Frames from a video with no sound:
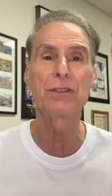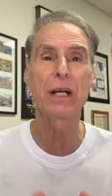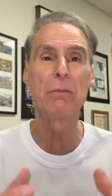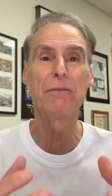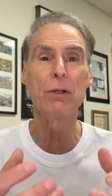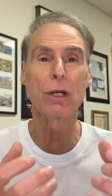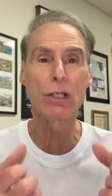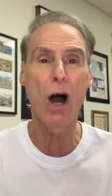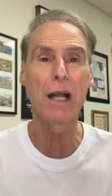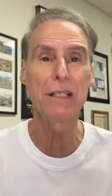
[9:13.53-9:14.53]
And some of you are
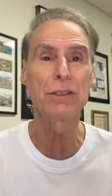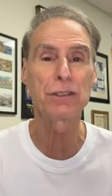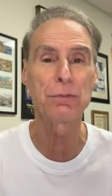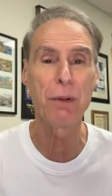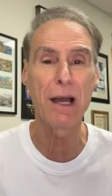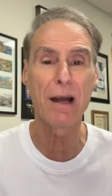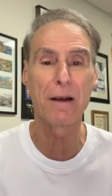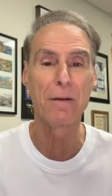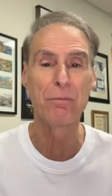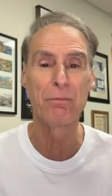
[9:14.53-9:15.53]
caught in
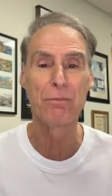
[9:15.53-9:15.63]
despair.